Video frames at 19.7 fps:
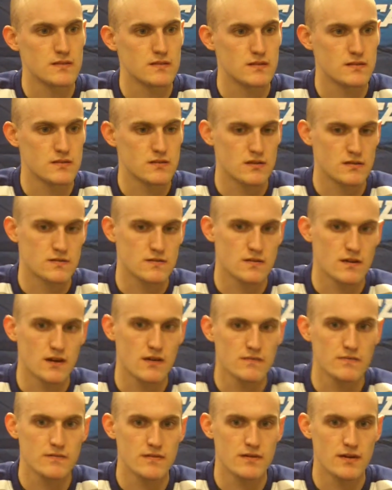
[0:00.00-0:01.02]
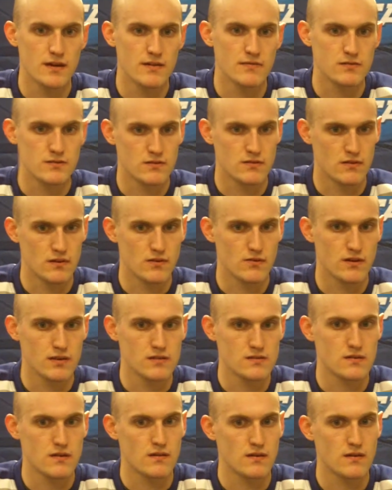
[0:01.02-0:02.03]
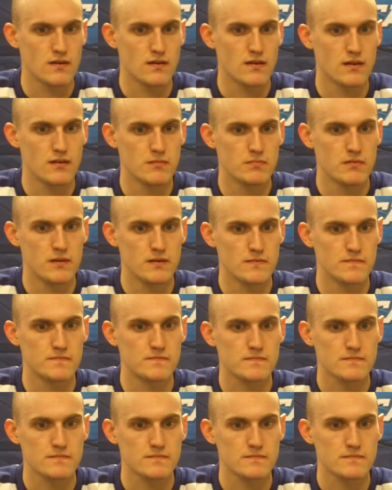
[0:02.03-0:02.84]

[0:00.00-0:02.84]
It's tough. I haven't really quite sunk in yet, but